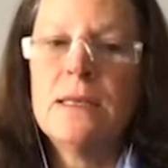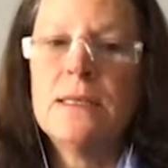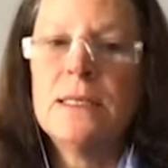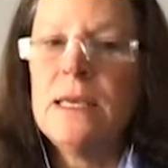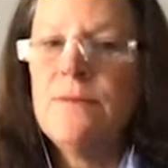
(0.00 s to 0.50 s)

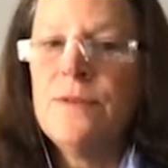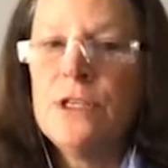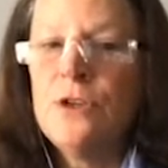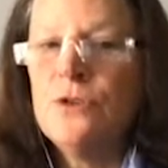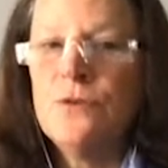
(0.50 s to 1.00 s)
see if
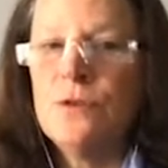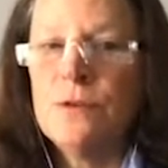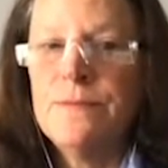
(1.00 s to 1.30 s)
it's useful.